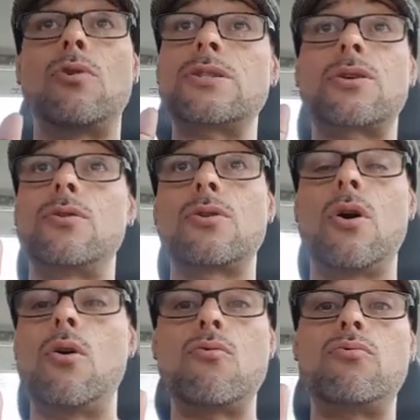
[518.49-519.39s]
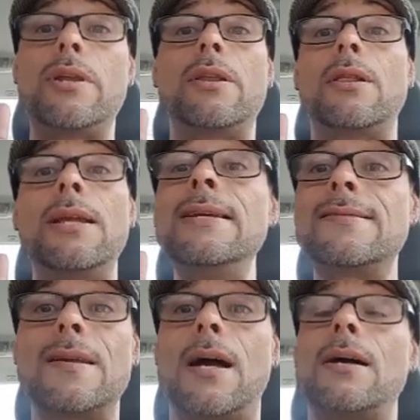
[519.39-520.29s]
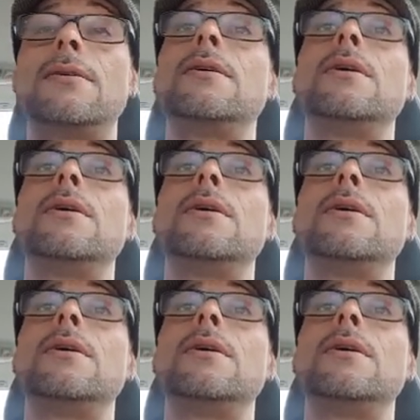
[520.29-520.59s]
What's going on with Lisa?